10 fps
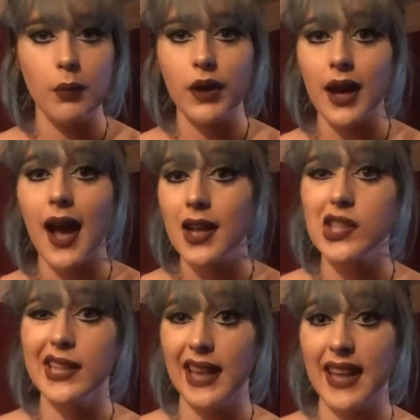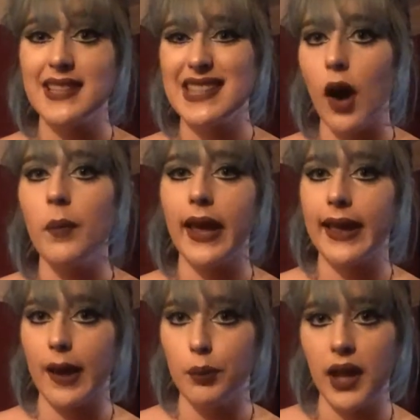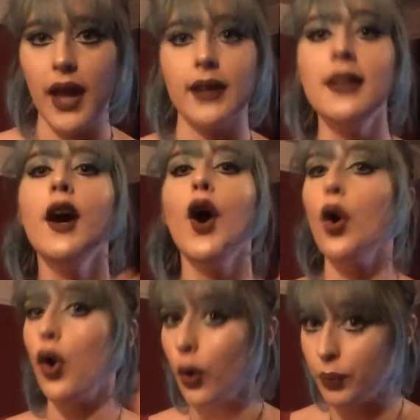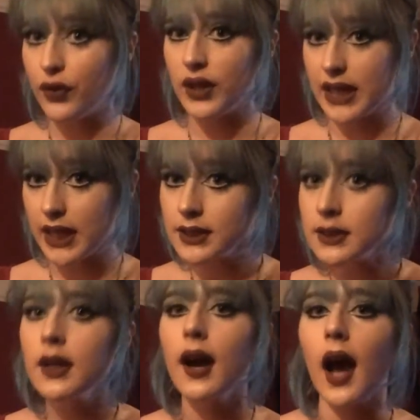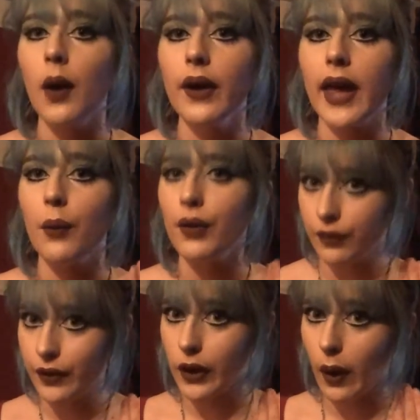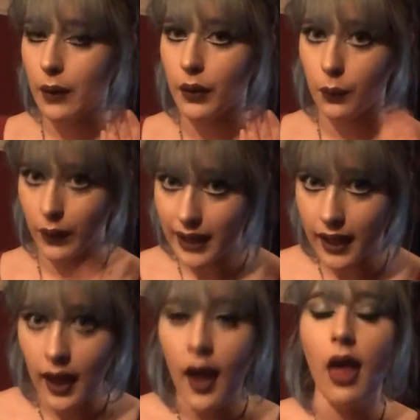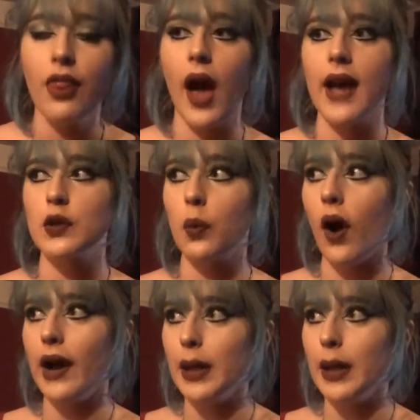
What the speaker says: gonna actually like start making a plan. Hopefully I will get one video out a week. That is what I